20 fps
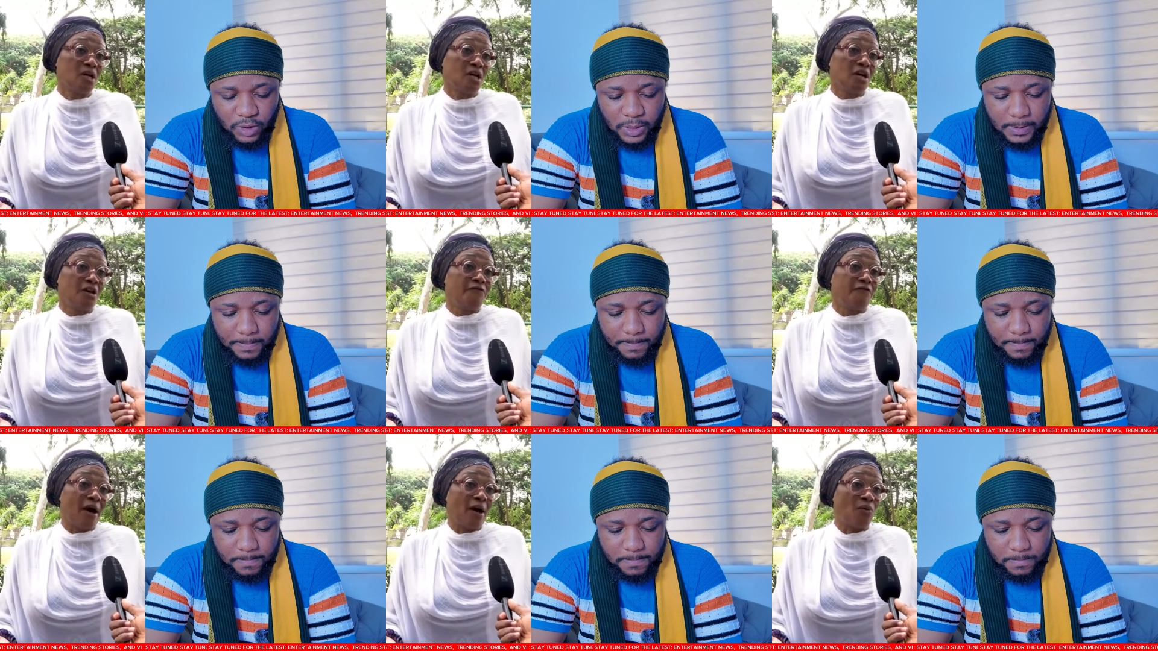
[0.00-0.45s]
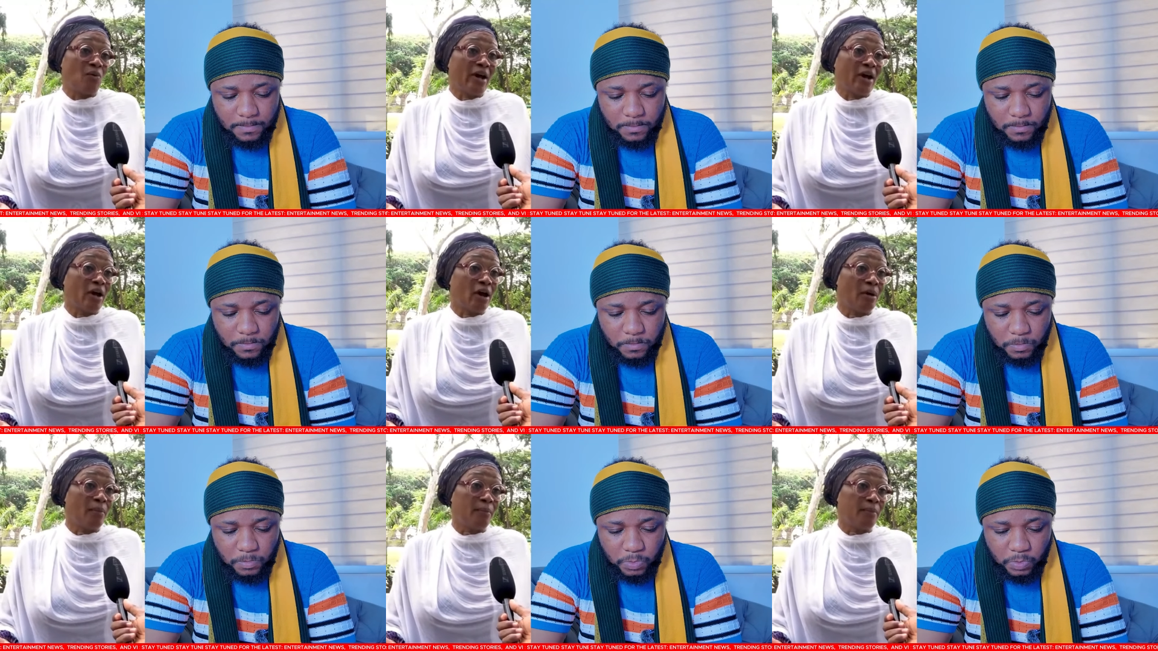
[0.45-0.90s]
Speaker 1: if I
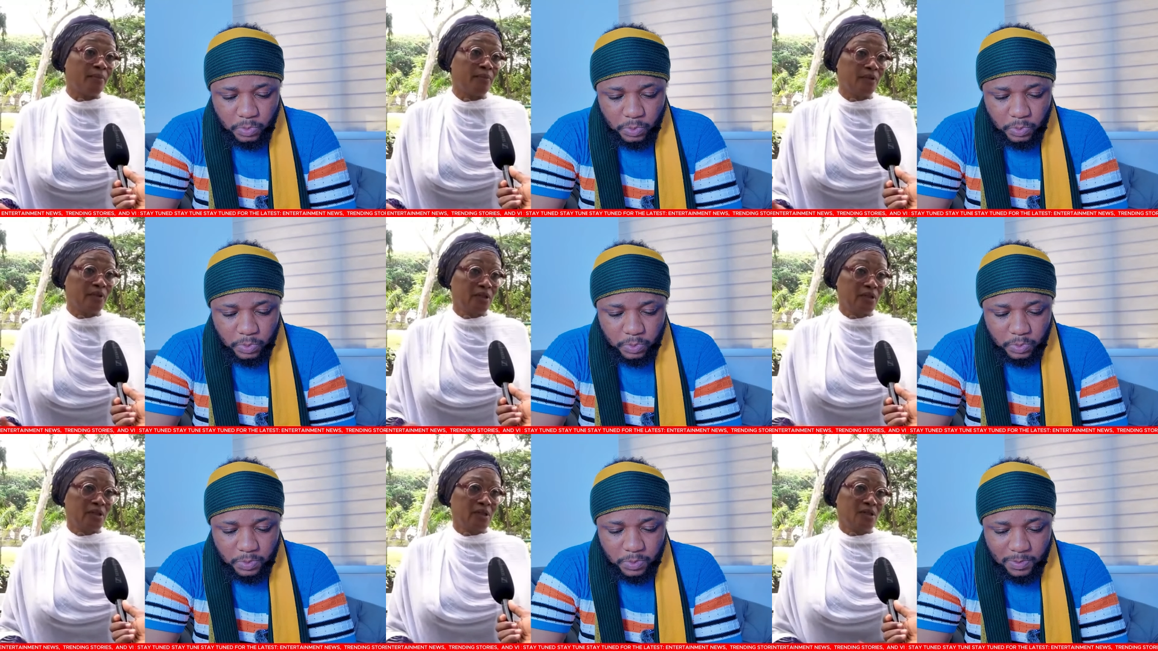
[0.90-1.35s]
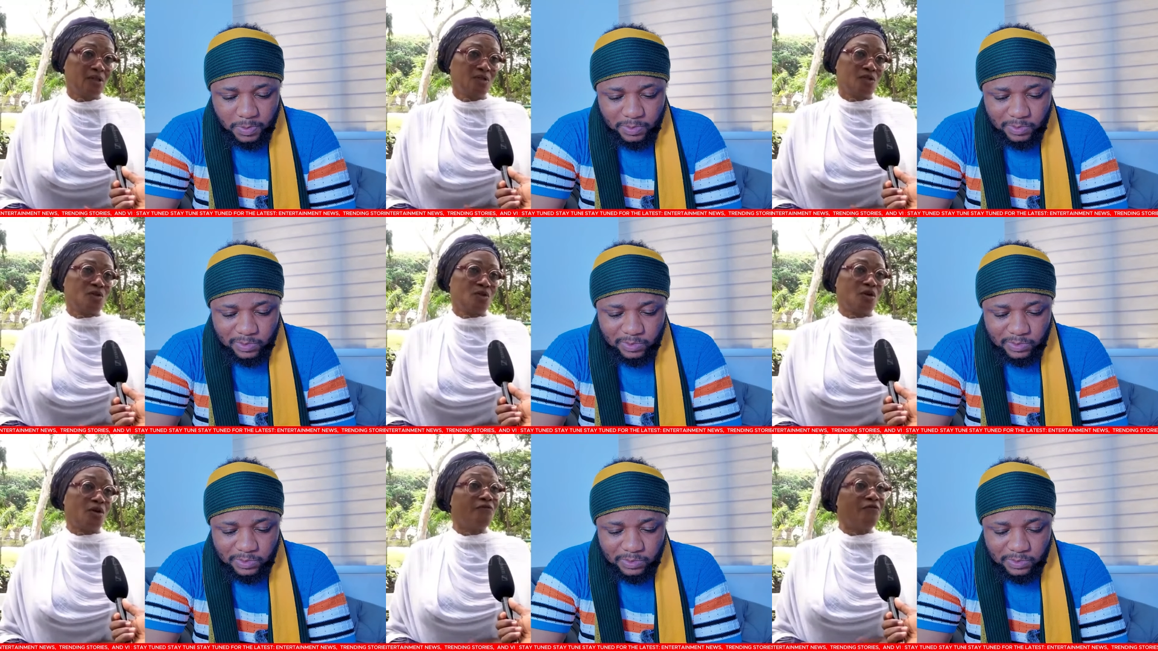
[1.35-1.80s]
wake up.
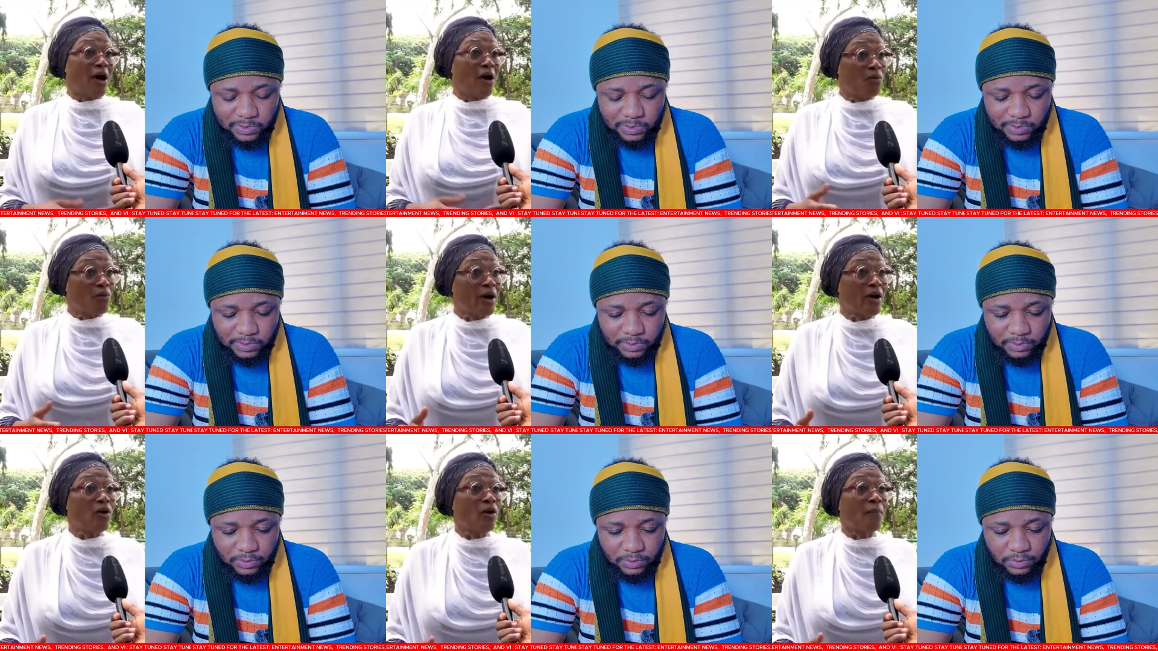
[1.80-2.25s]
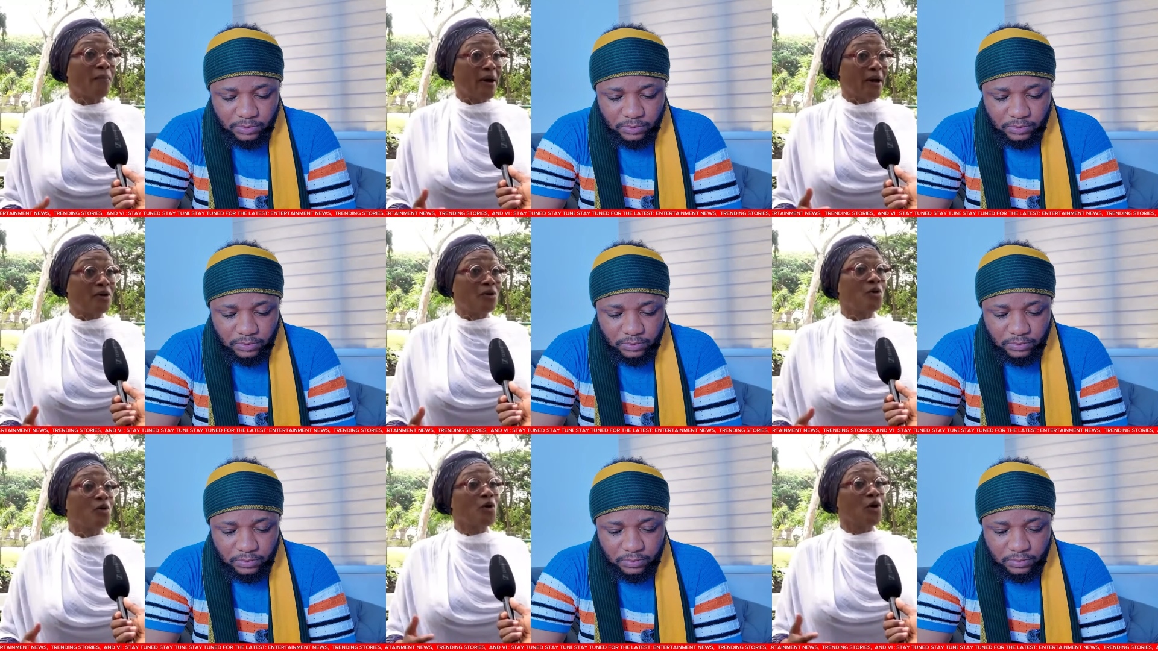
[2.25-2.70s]
So if I wake
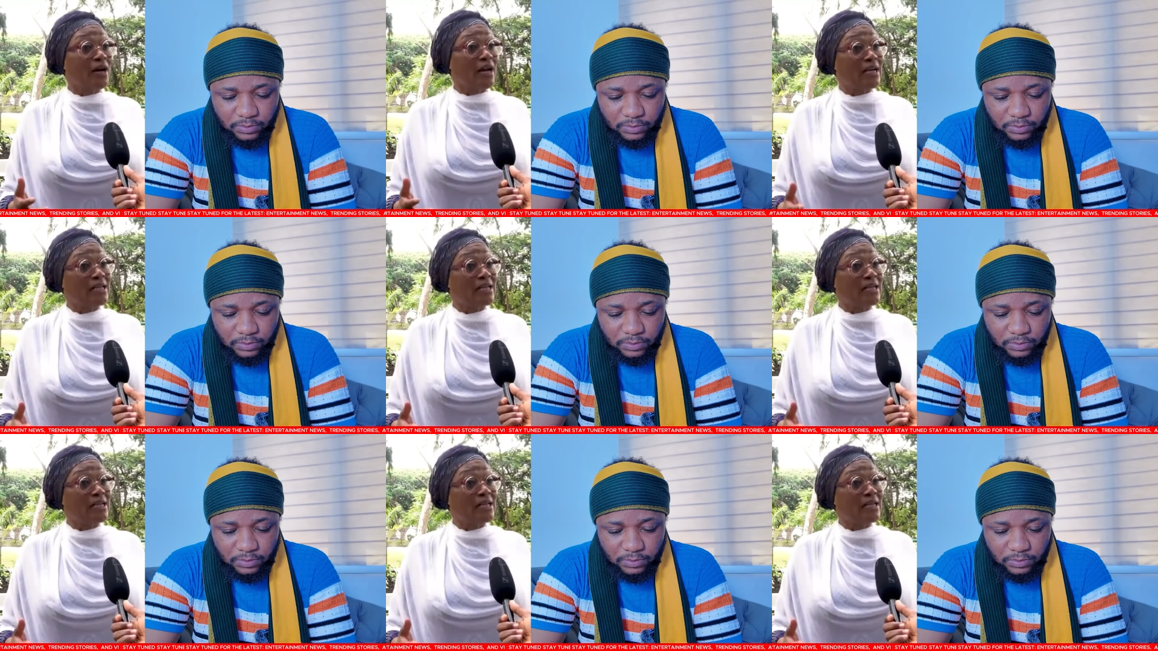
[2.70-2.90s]
up, I know God